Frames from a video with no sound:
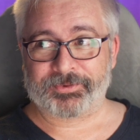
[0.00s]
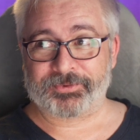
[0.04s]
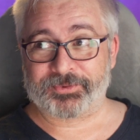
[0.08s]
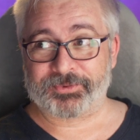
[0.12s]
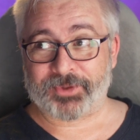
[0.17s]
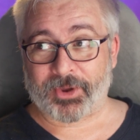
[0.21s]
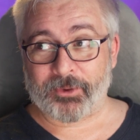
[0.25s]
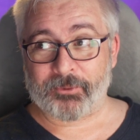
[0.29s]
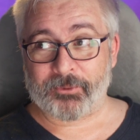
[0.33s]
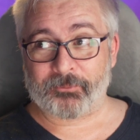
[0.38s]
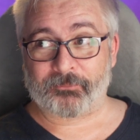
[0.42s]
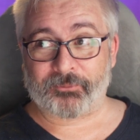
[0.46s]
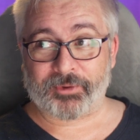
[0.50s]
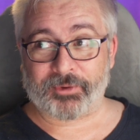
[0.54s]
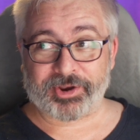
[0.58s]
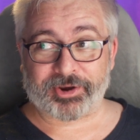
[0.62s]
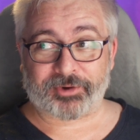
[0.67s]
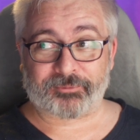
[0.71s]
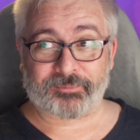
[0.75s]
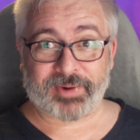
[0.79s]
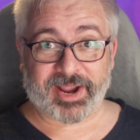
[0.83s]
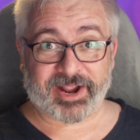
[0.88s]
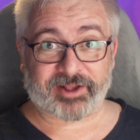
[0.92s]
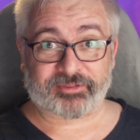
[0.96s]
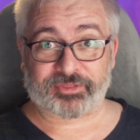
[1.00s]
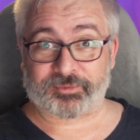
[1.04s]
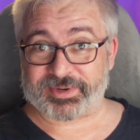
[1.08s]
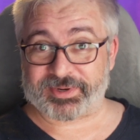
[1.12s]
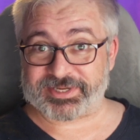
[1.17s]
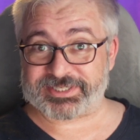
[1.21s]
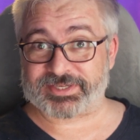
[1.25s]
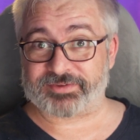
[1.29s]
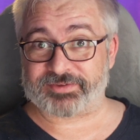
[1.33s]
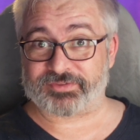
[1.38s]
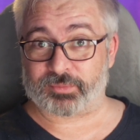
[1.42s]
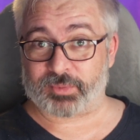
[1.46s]
Don't want to wreck the
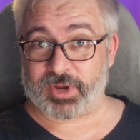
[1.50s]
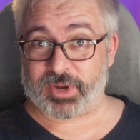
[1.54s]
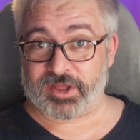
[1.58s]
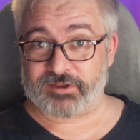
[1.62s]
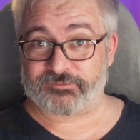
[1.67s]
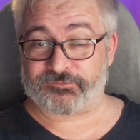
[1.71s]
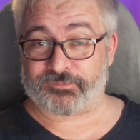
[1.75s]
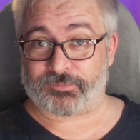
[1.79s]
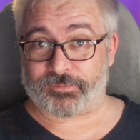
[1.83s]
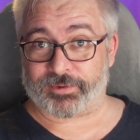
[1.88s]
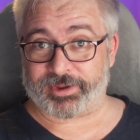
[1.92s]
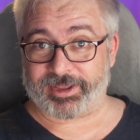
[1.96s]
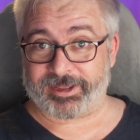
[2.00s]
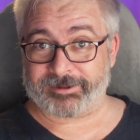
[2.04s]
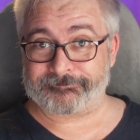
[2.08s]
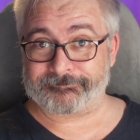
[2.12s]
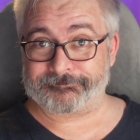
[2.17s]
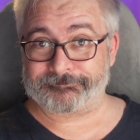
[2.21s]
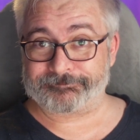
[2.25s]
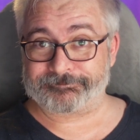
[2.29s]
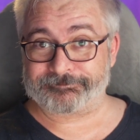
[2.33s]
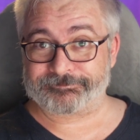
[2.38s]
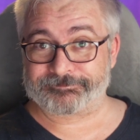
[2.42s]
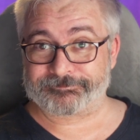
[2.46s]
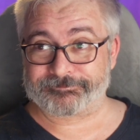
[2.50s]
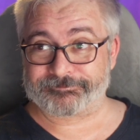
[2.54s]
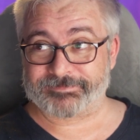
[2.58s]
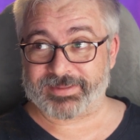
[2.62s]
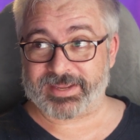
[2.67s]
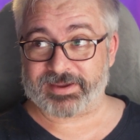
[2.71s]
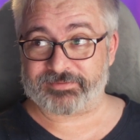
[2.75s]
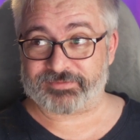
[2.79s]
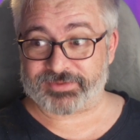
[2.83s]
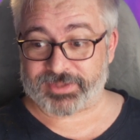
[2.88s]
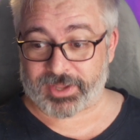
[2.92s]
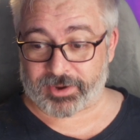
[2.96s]
rest of the world for you,
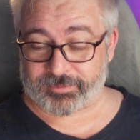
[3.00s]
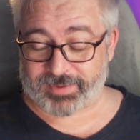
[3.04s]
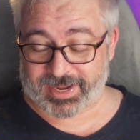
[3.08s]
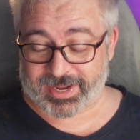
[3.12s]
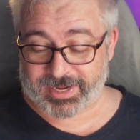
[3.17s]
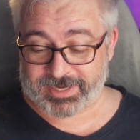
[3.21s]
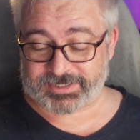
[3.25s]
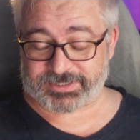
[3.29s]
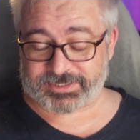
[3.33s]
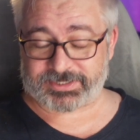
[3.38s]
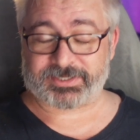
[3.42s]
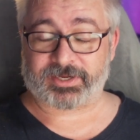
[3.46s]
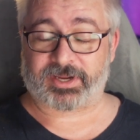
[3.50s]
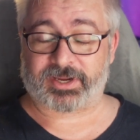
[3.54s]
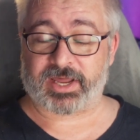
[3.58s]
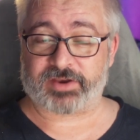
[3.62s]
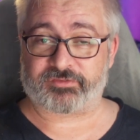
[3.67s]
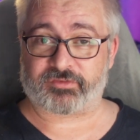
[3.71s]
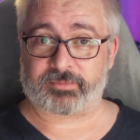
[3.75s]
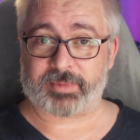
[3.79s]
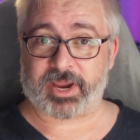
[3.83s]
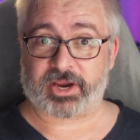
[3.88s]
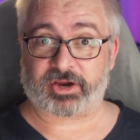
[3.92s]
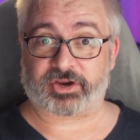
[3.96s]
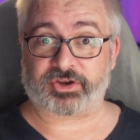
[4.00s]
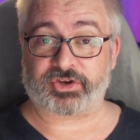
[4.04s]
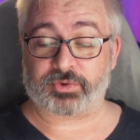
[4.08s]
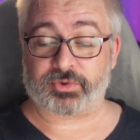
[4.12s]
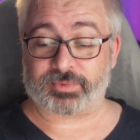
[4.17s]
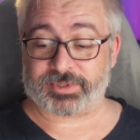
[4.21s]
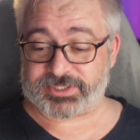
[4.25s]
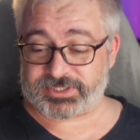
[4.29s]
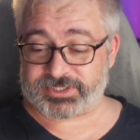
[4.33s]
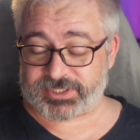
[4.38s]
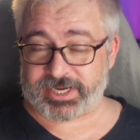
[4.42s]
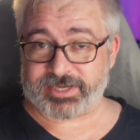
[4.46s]
even though as the kind of American who
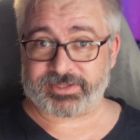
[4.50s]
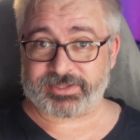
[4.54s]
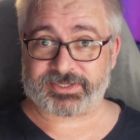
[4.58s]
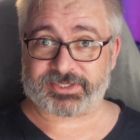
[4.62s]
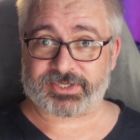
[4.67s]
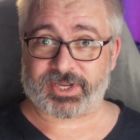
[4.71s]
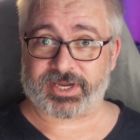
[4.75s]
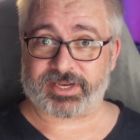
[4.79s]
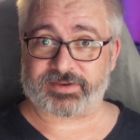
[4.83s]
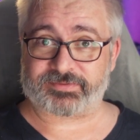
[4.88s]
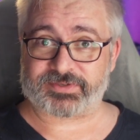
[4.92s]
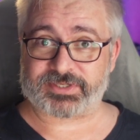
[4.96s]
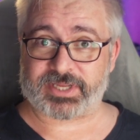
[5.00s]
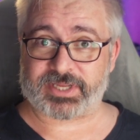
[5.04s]
would say this kind of